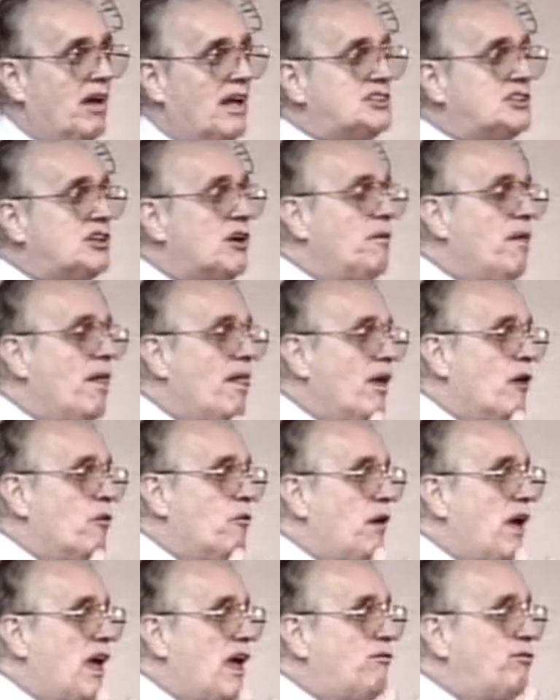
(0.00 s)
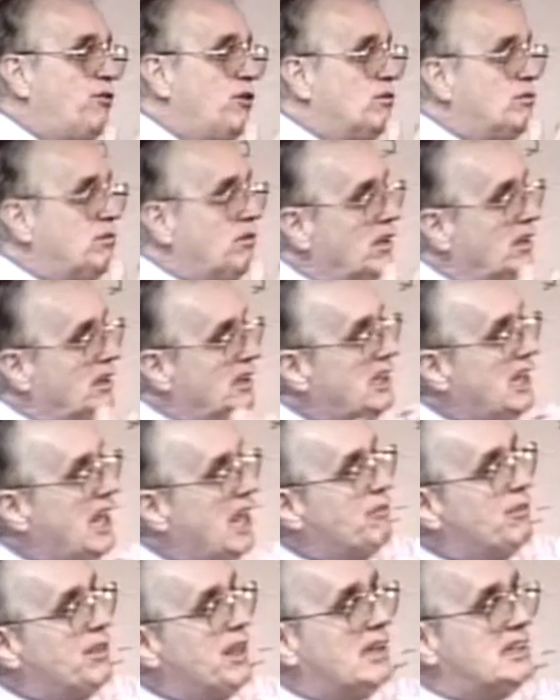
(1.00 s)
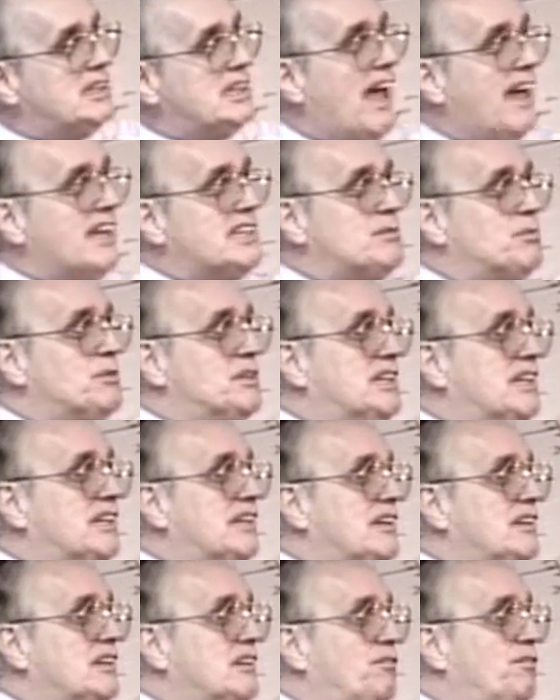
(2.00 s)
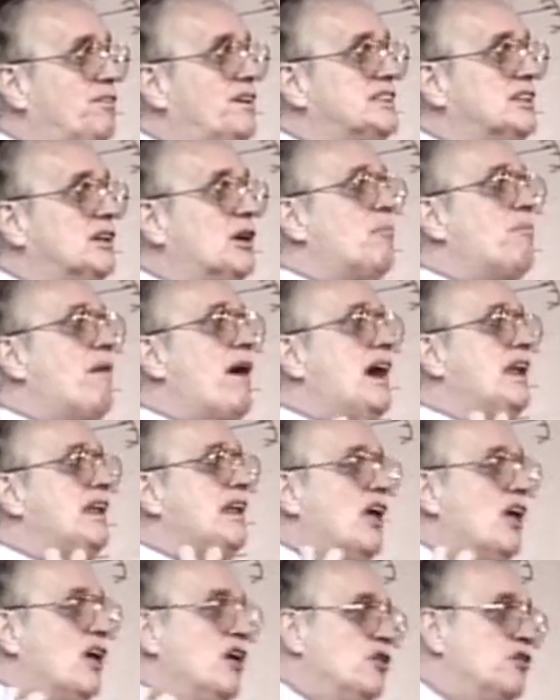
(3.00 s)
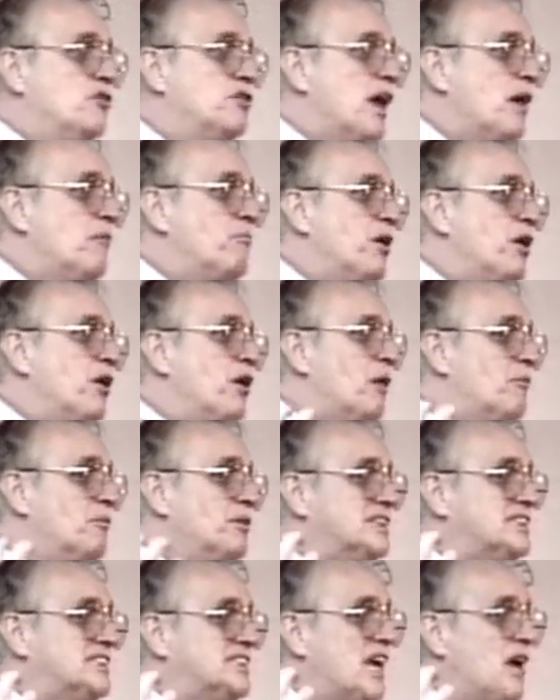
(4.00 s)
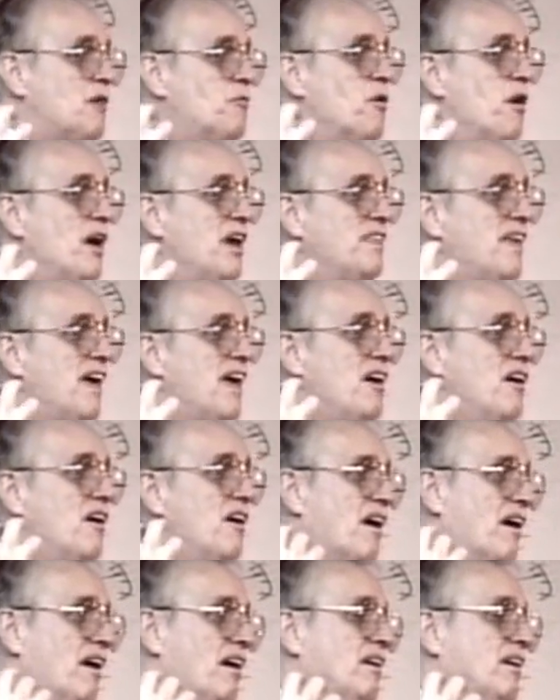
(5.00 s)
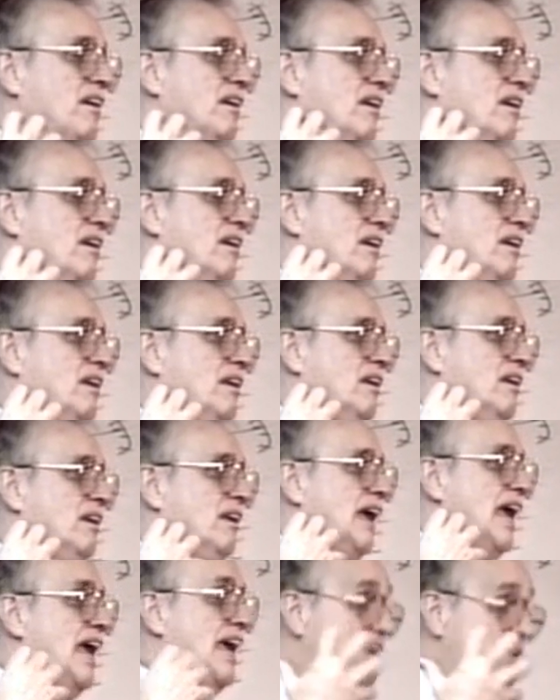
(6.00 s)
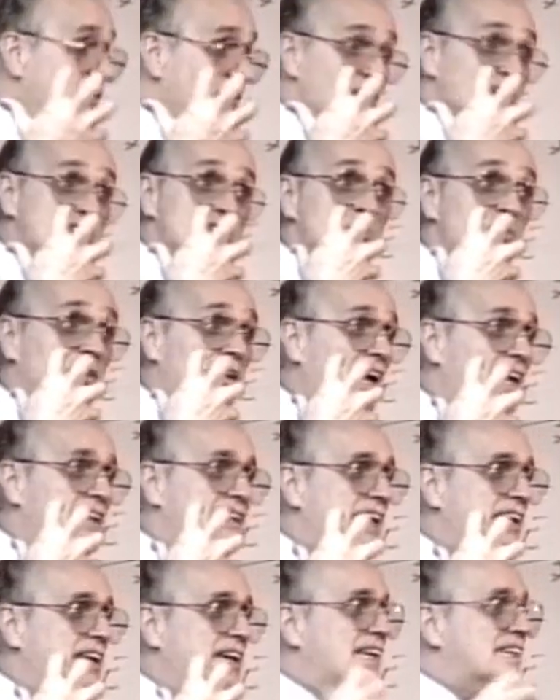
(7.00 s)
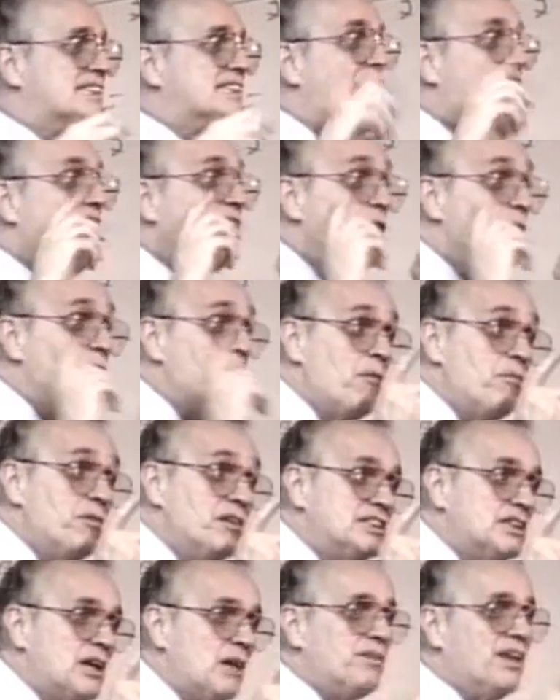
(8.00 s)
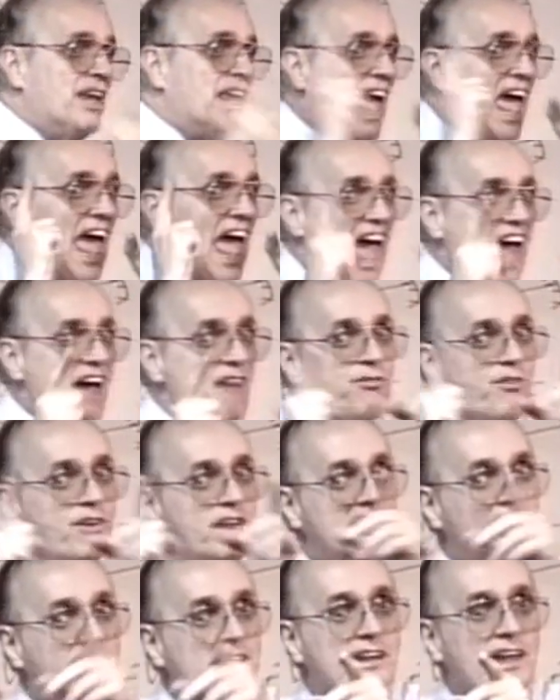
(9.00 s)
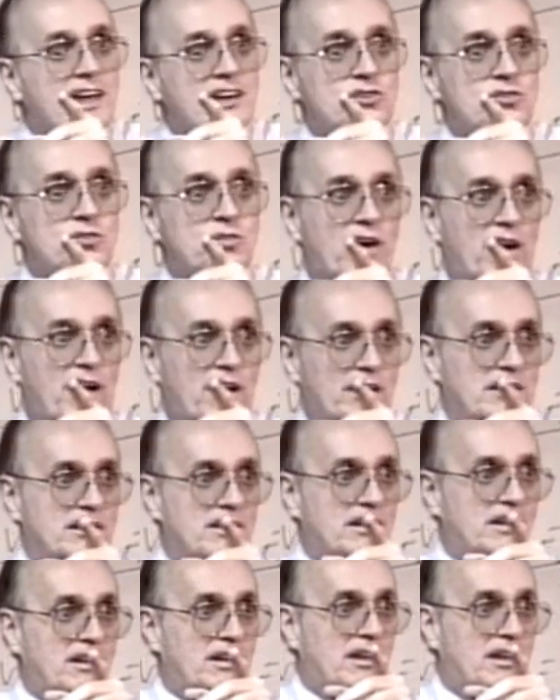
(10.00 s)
And so, if you leave the attachment to that physical body, you then become in the same way they are. Individual identities. Remember something every electron